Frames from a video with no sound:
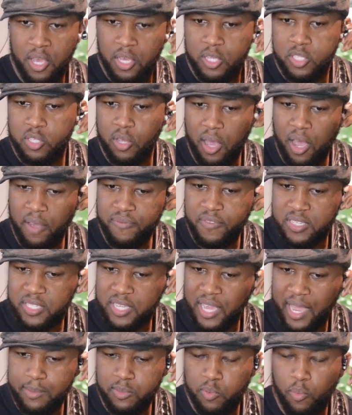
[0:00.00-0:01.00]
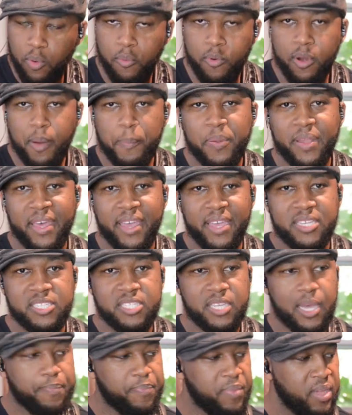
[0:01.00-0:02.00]
So oftentimes when we're playing
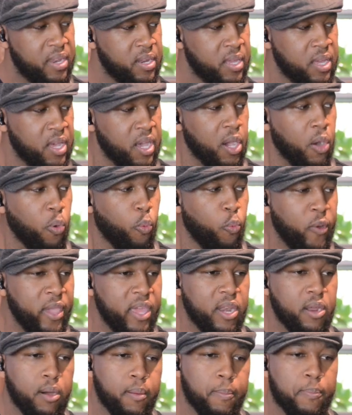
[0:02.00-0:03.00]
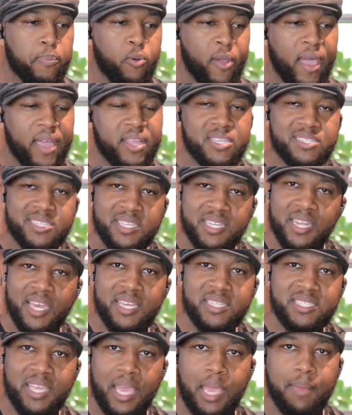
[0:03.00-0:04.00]
something, we don't practice in
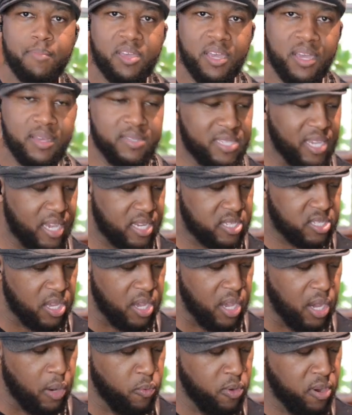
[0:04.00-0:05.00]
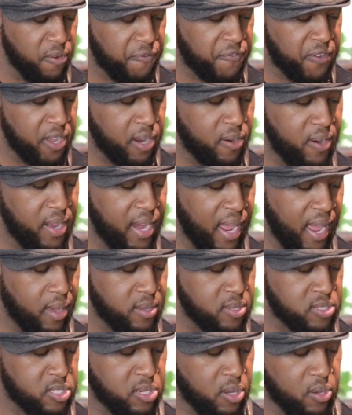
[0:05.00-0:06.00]
that same context. We'll figure it
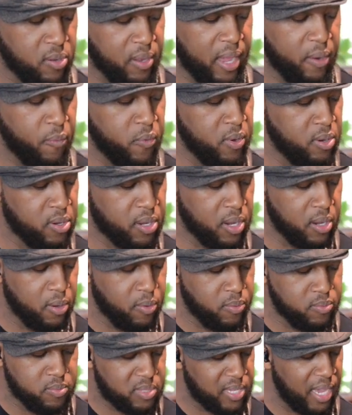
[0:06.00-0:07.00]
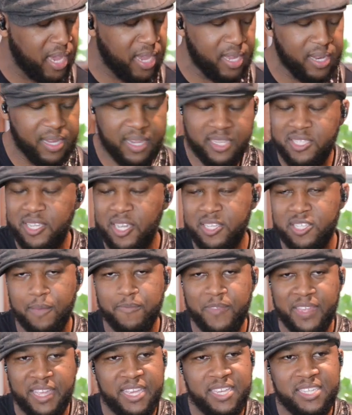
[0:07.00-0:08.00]
out. So like we'll go let's take
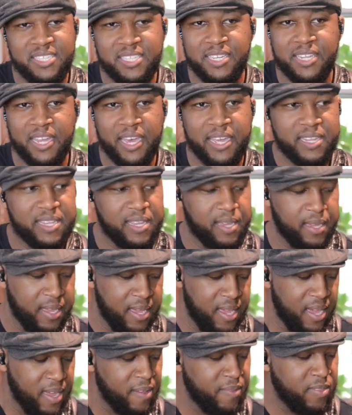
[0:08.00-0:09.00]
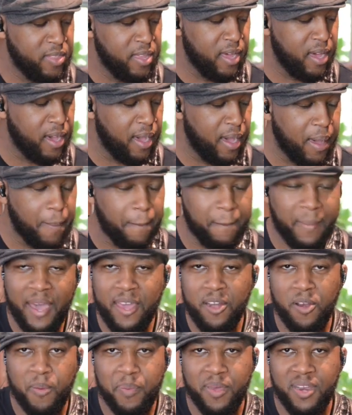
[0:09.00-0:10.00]
something easy like the
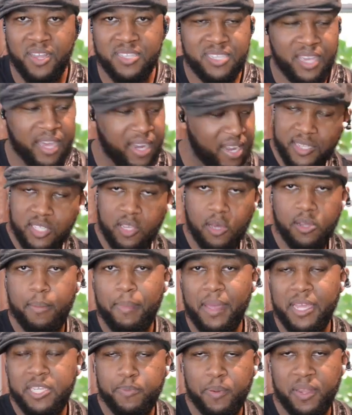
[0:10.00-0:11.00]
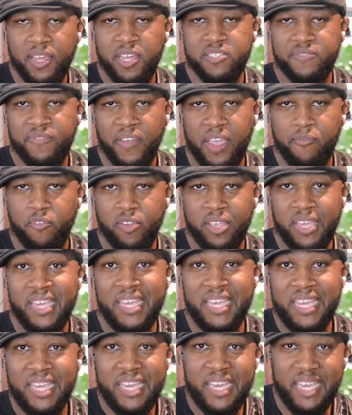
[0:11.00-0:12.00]
minor pentatonic. Let's go to bass player's favorite
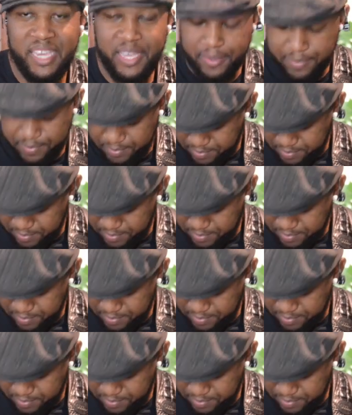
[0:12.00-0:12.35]
key, E.